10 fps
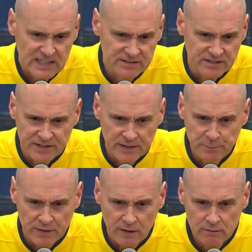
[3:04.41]
It's a team
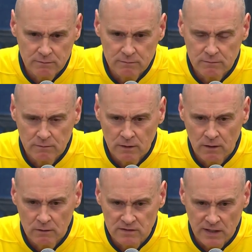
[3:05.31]
thing,
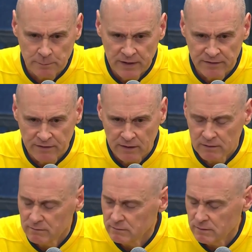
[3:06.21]
It's not a Ben
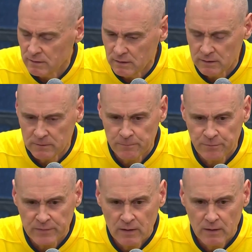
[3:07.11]
thing.
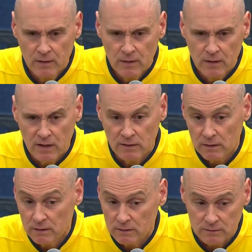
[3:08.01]
And
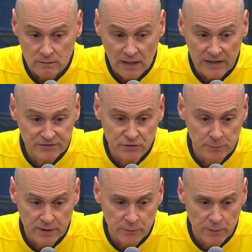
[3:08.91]
look, the last
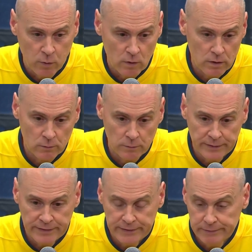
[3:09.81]
2-minute report will
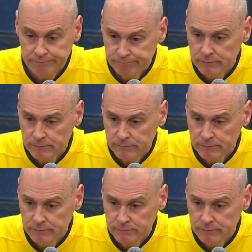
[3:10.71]
be.